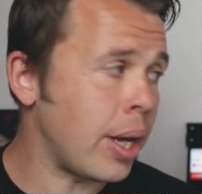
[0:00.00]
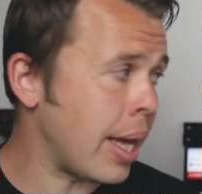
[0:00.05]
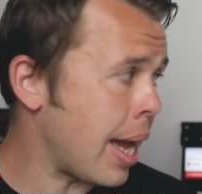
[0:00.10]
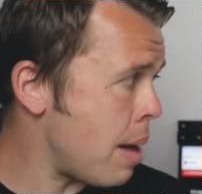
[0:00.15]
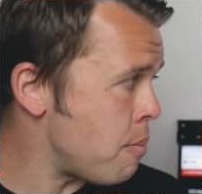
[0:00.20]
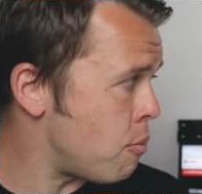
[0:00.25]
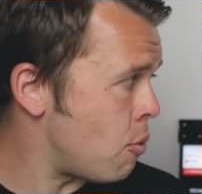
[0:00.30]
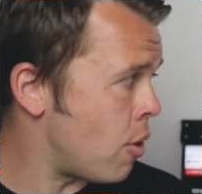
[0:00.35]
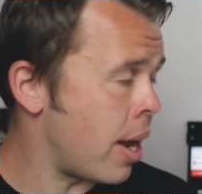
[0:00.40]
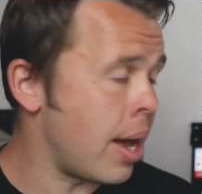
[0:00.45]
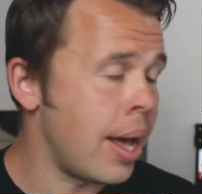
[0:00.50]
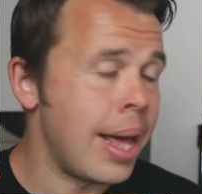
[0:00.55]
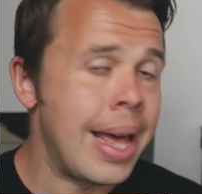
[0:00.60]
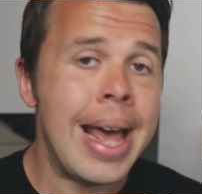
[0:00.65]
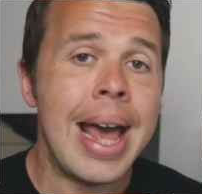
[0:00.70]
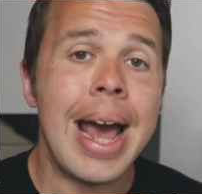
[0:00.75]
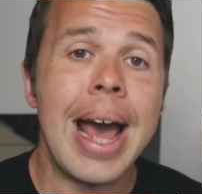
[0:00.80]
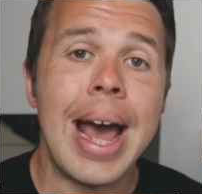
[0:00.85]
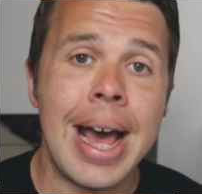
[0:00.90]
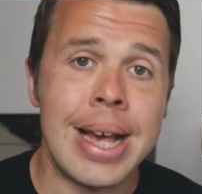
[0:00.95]
camera
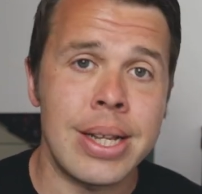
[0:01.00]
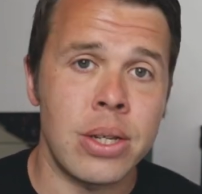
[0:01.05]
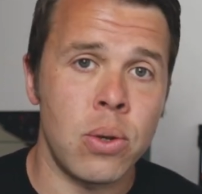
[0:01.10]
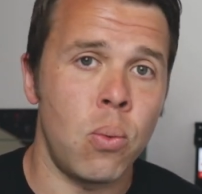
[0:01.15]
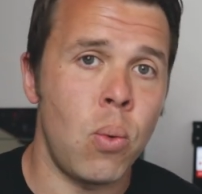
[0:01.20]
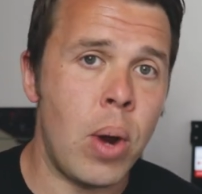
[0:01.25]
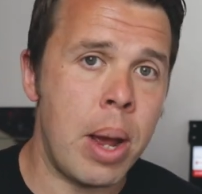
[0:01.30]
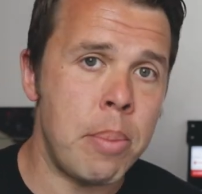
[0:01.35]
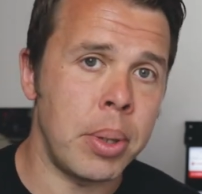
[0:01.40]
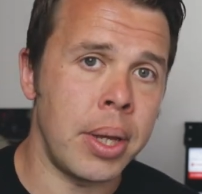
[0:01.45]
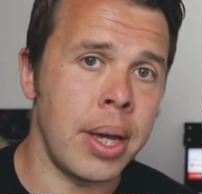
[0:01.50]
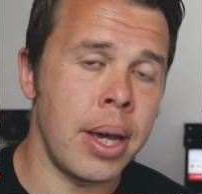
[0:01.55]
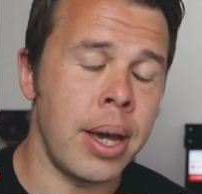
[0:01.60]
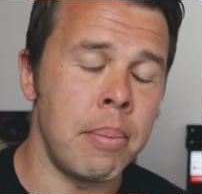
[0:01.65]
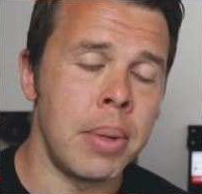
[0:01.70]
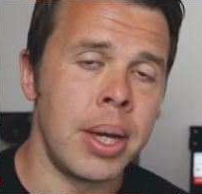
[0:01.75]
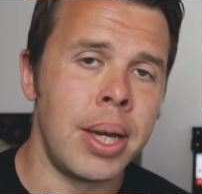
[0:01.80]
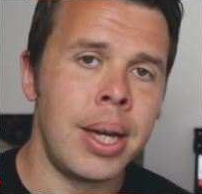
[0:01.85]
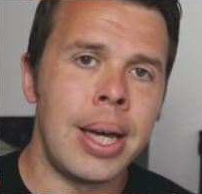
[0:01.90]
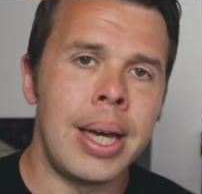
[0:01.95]
as a webcam.